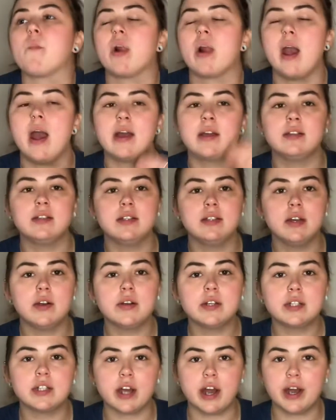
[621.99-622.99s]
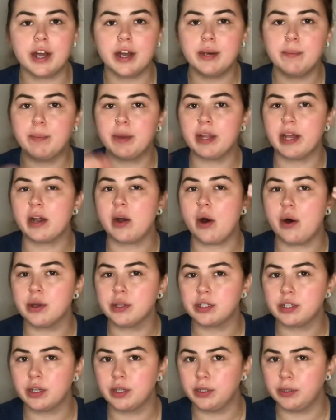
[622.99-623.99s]
I can see her side, but like
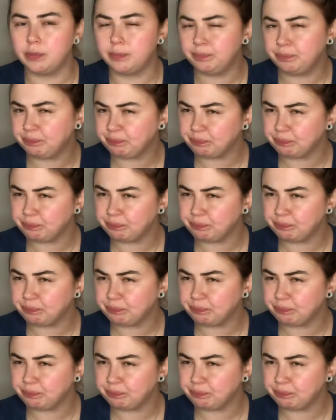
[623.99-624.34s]
also,